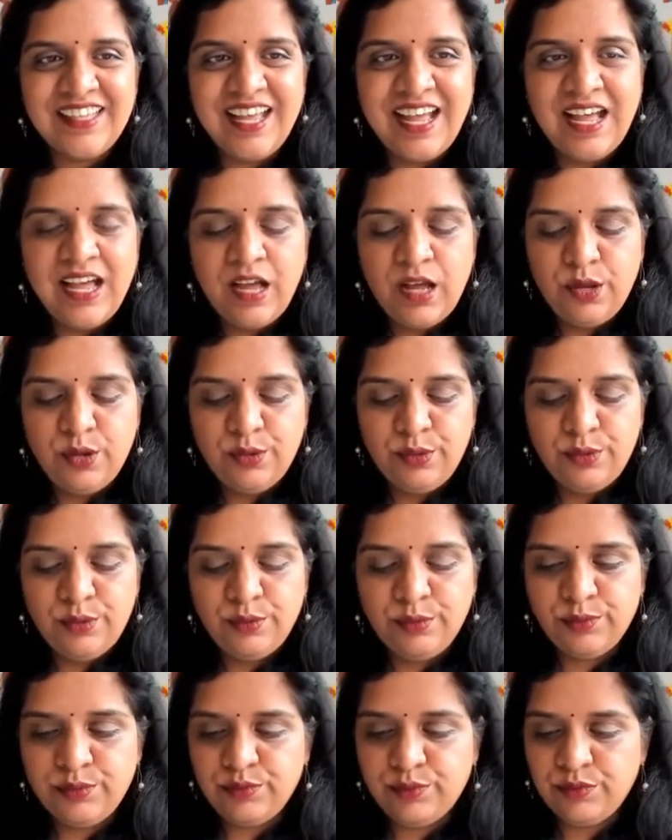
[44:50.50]

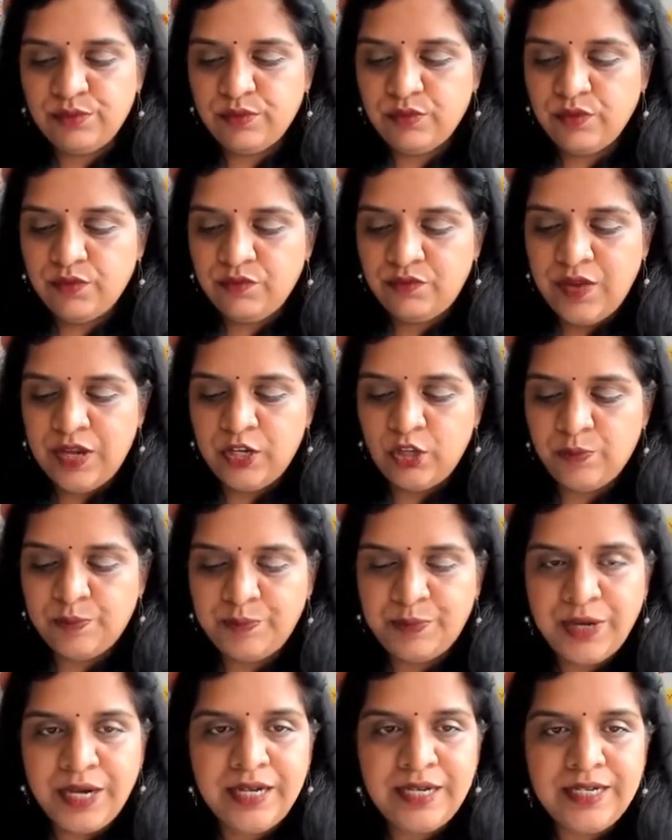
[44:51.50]
Now, When you
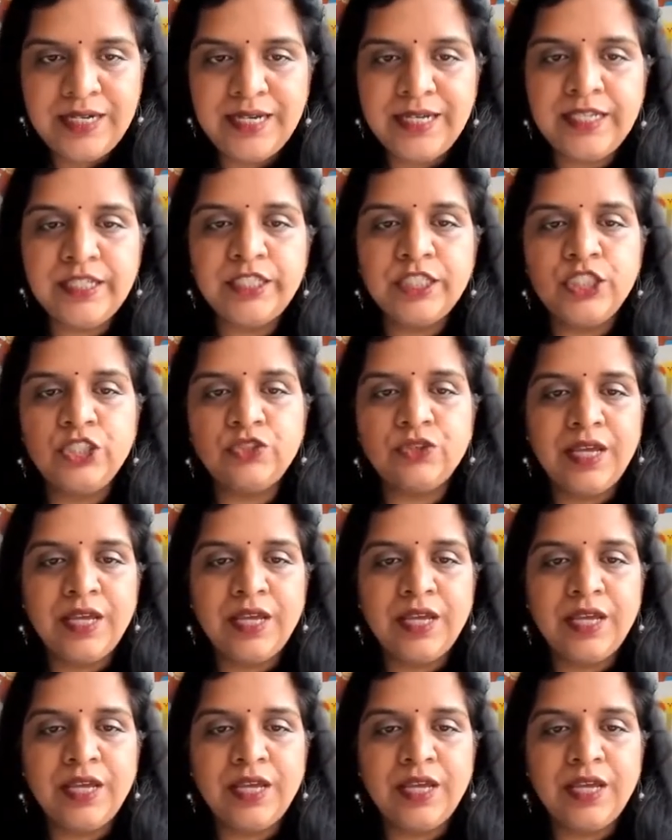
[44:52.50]
print it,